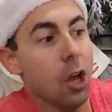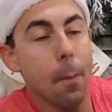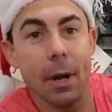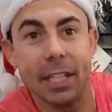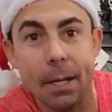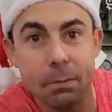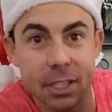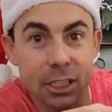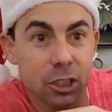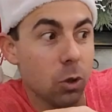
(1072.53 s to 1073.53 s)
But it keeps
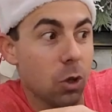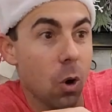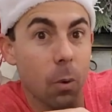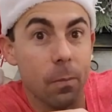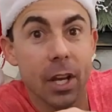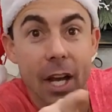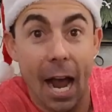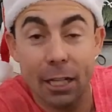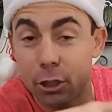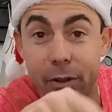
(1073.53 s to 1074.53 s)
things so cold. I
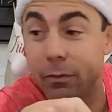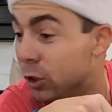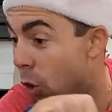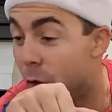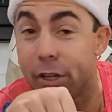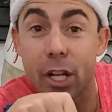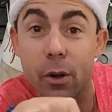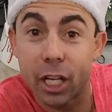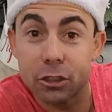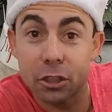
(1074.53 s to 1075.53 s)
actually filmed this whole video
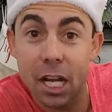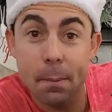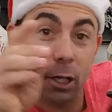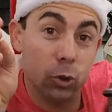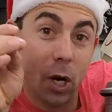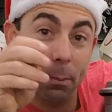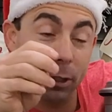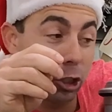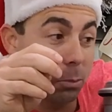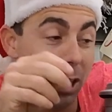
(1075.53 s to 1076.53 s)
yesterday, but I was
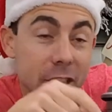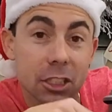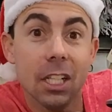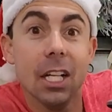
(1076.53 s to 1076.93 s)
rambling too much,